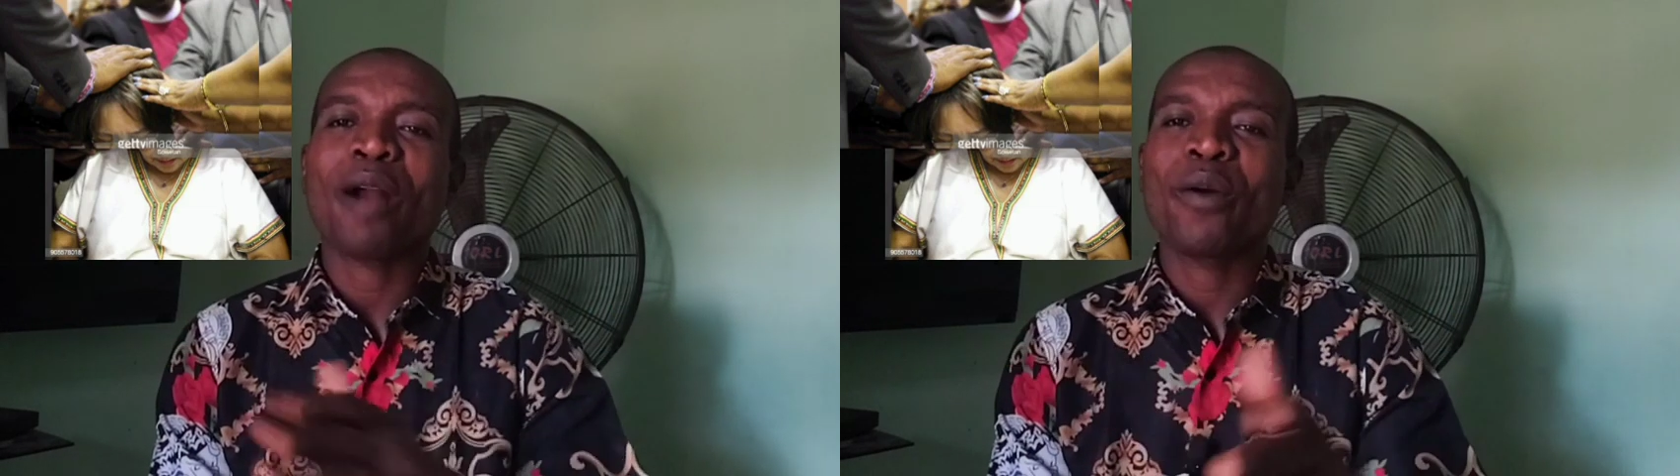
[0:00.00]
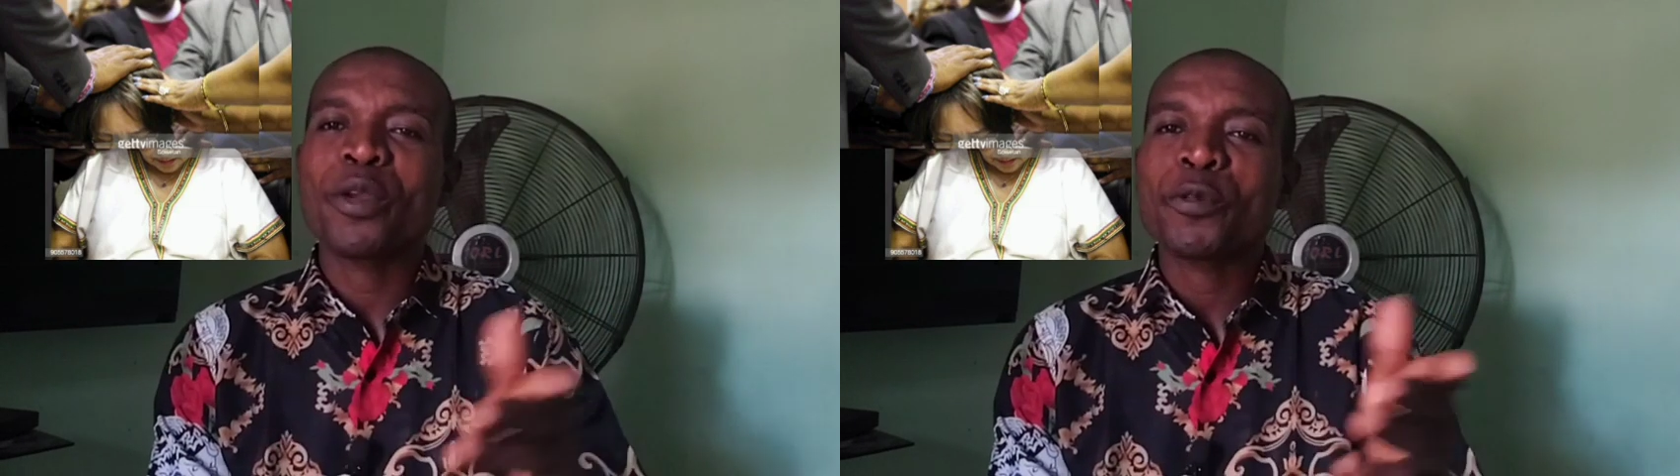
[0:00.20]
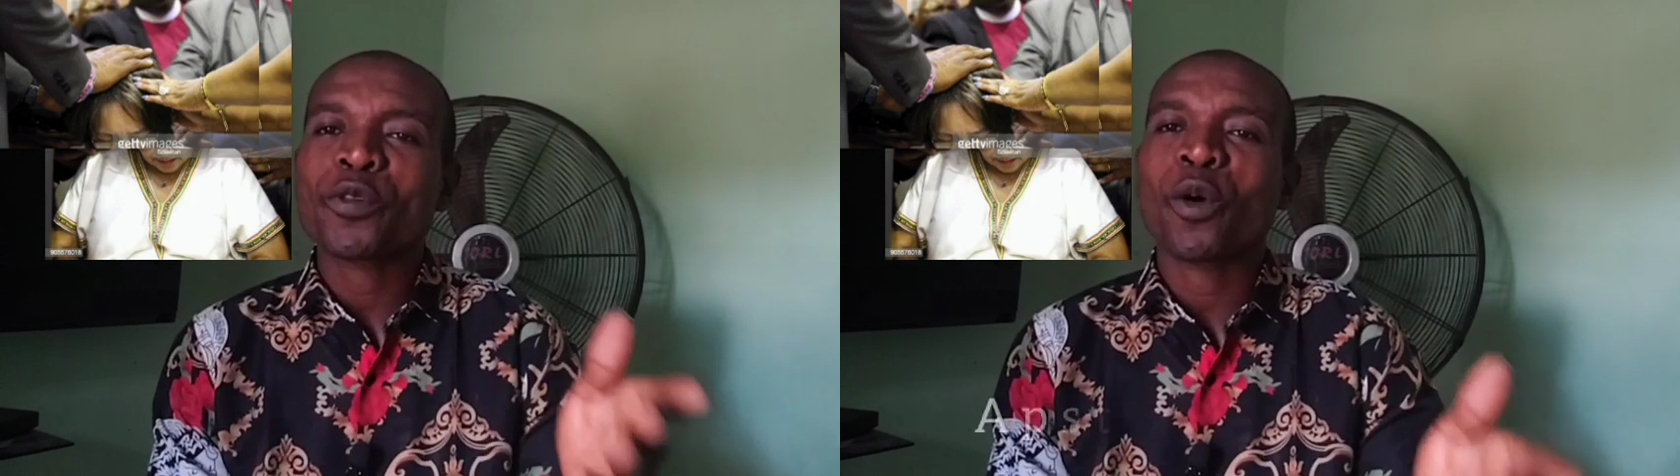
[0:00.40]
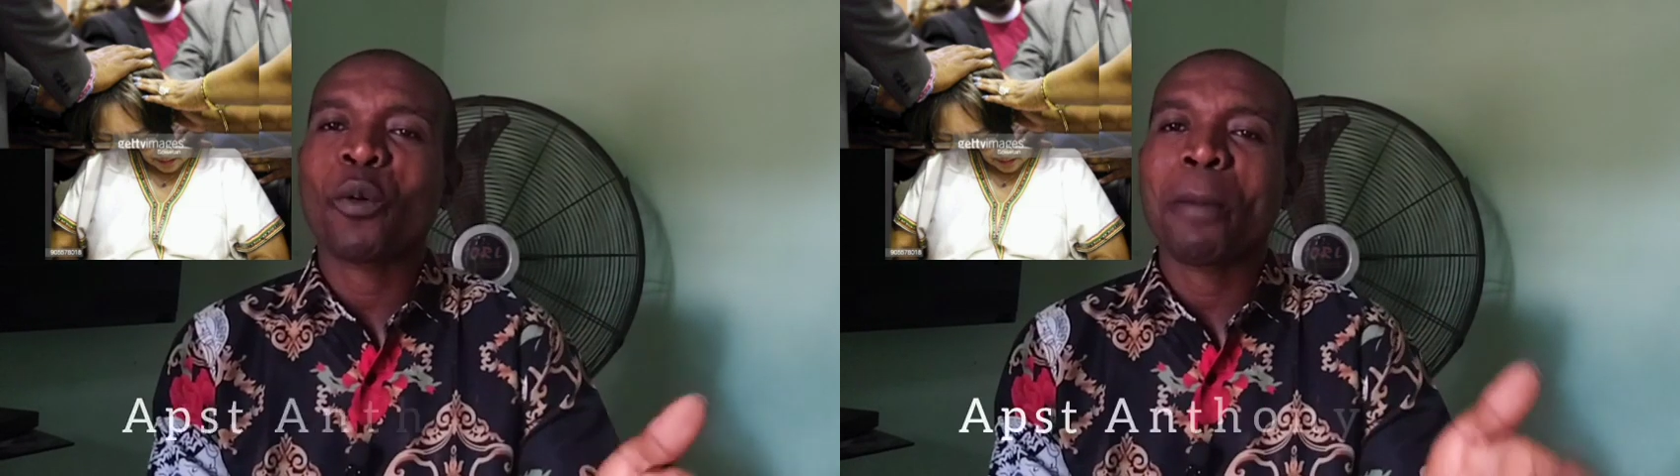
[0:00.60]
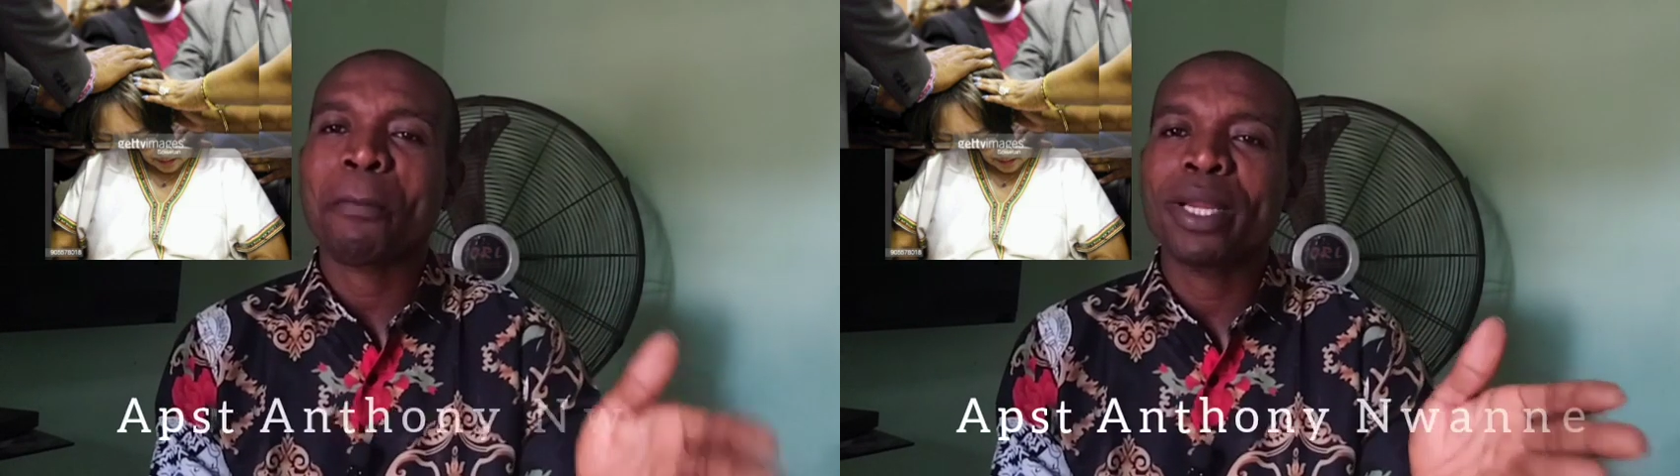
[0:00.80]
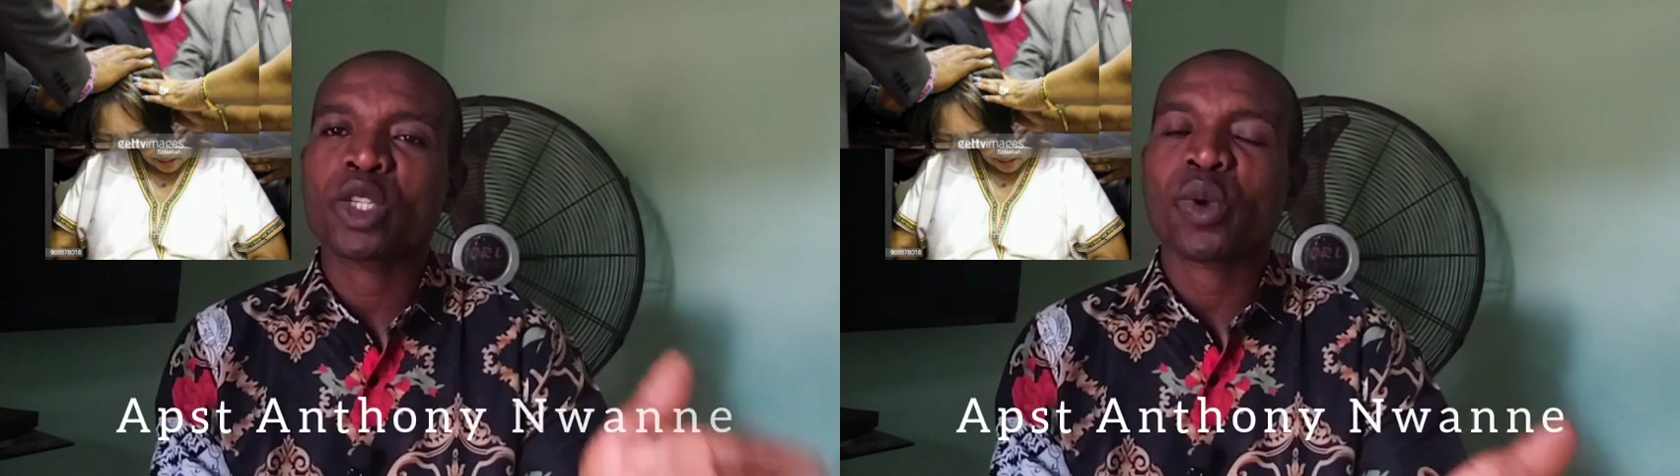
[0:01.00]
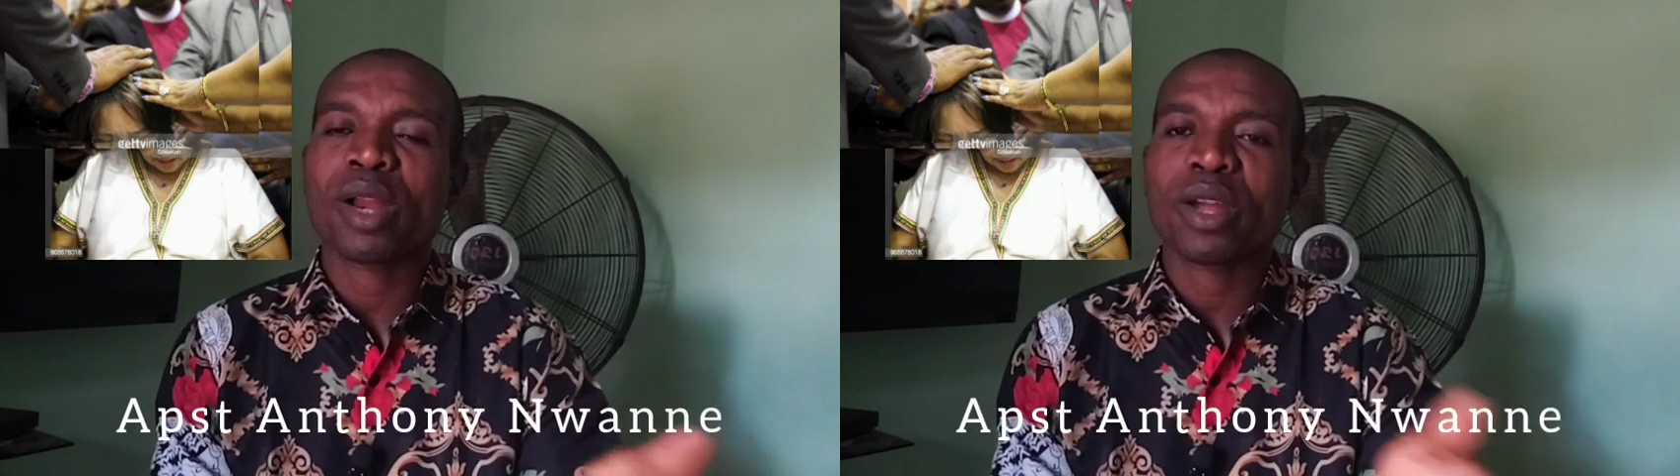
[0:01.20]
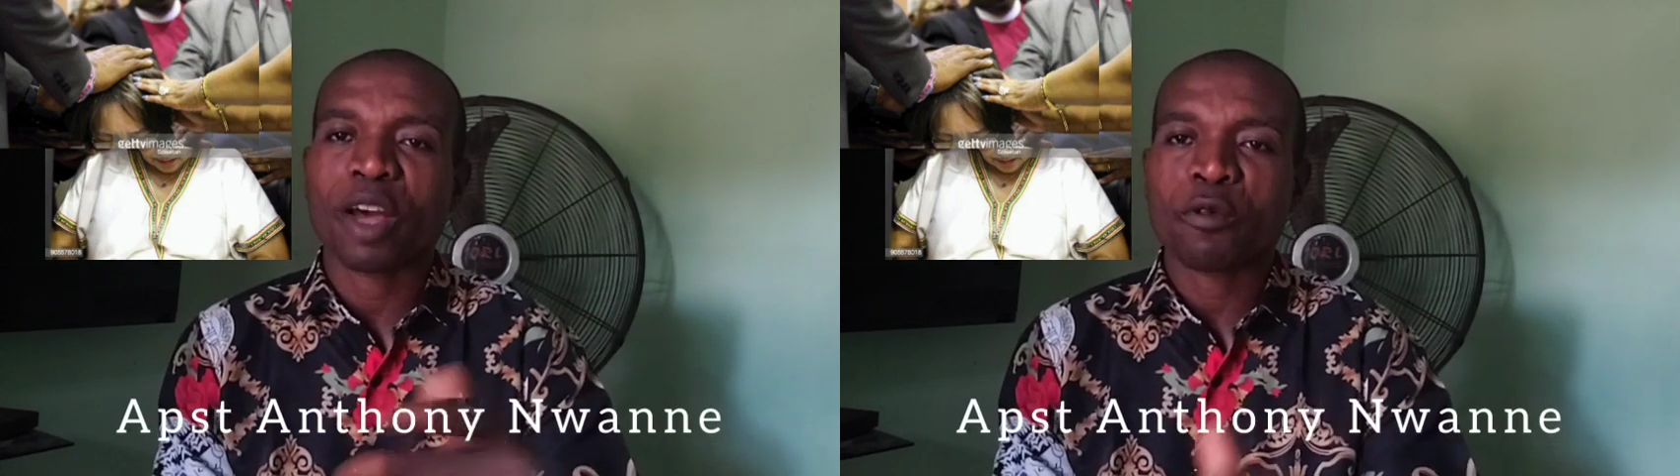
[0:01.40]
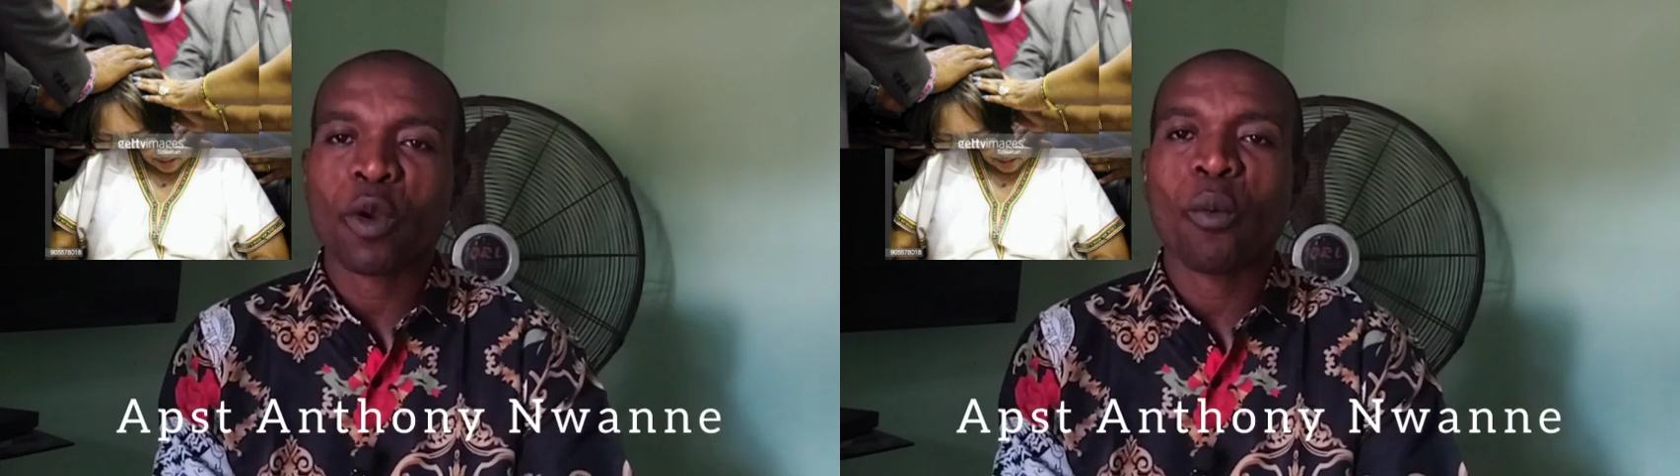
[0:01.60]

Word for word: are going from one place to another,